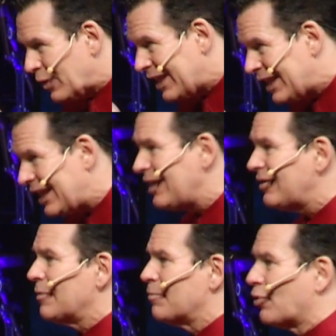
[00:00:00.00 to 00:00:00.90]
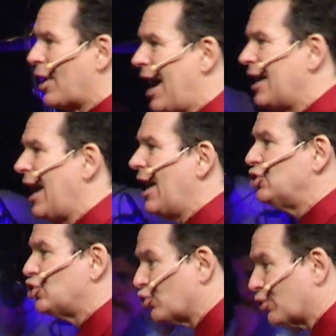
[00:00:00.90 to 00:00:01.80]
we eat the bread and
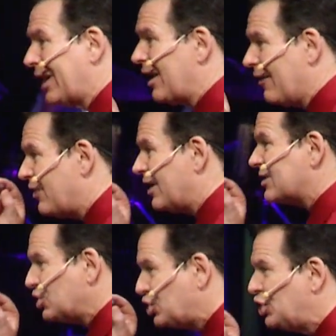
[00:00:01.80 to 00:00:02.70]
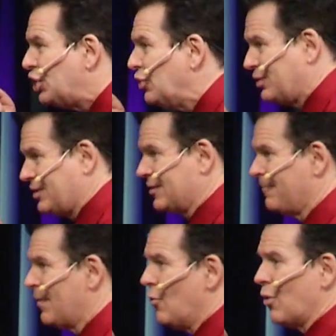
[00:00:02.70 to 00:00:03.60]
drink of this juice,
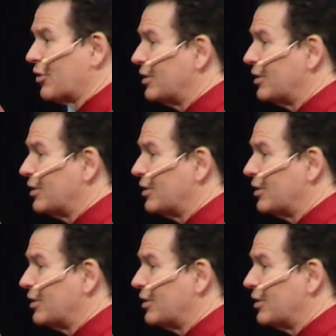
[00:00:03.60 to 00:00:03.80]
whether